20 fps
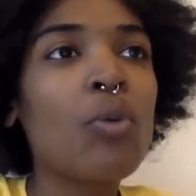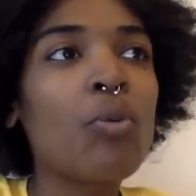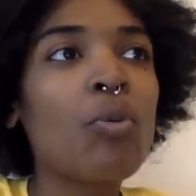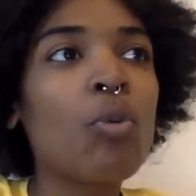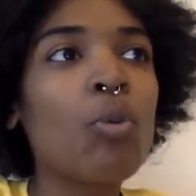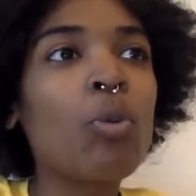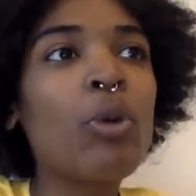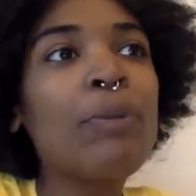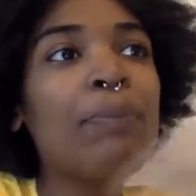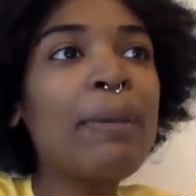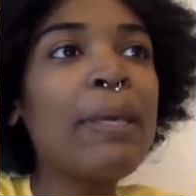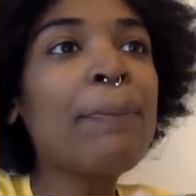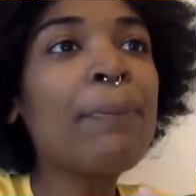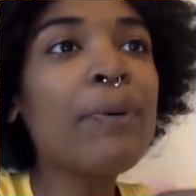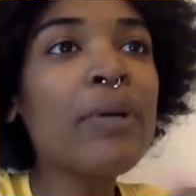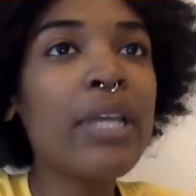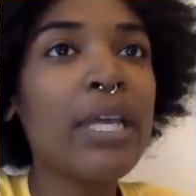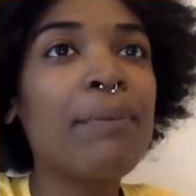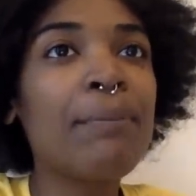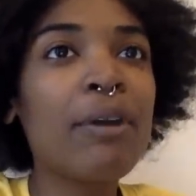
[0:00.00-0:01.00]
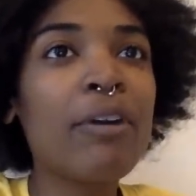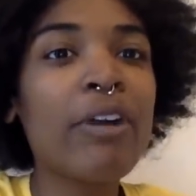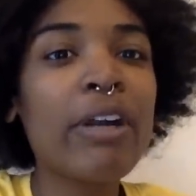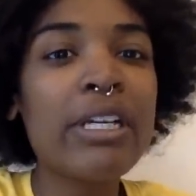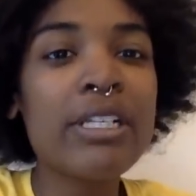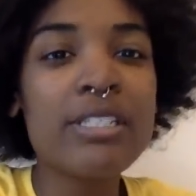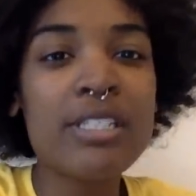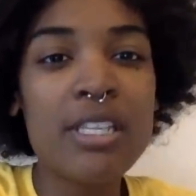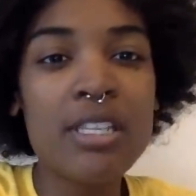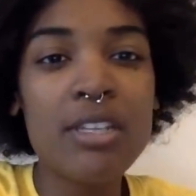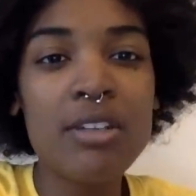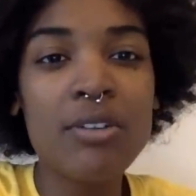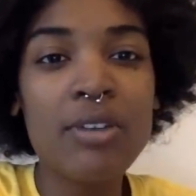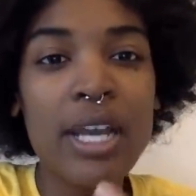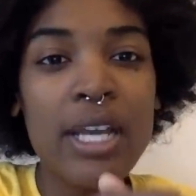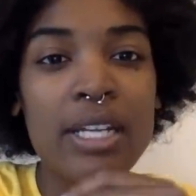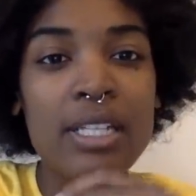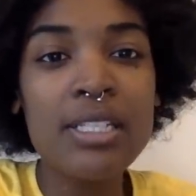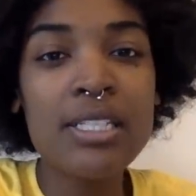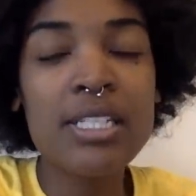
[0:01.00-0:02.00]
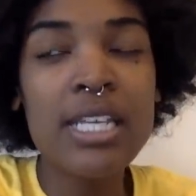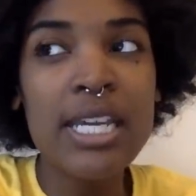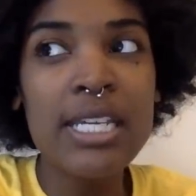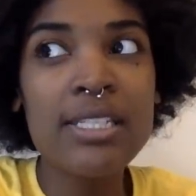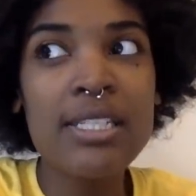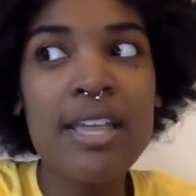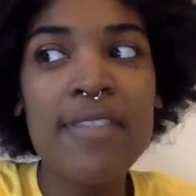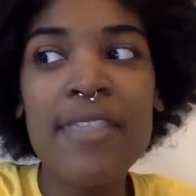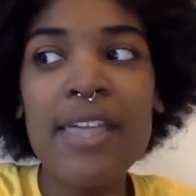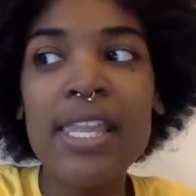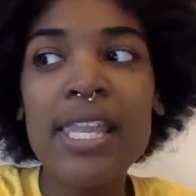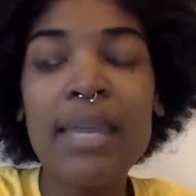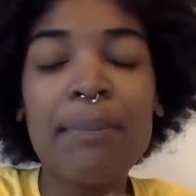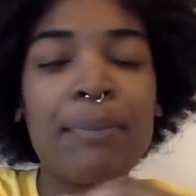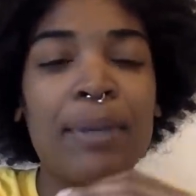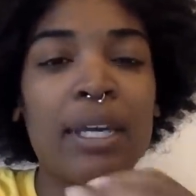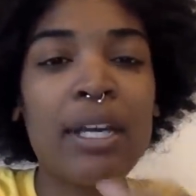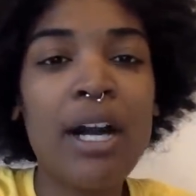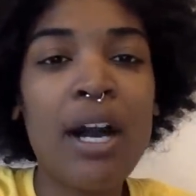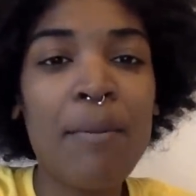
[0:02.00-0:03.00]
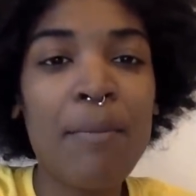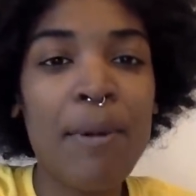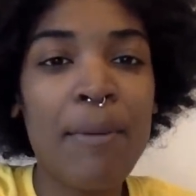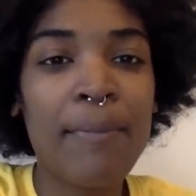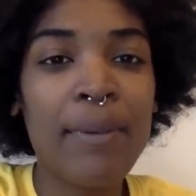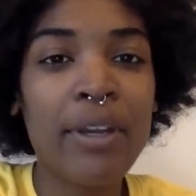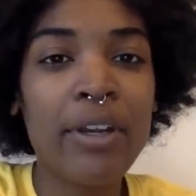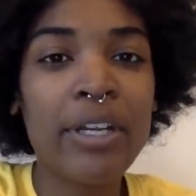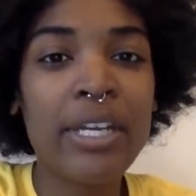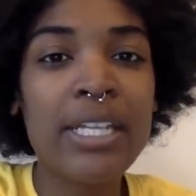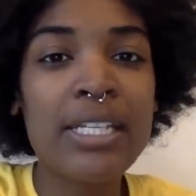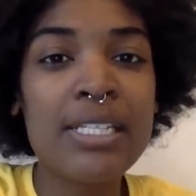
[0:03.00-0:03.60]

when people immigrate to the United States and they like become American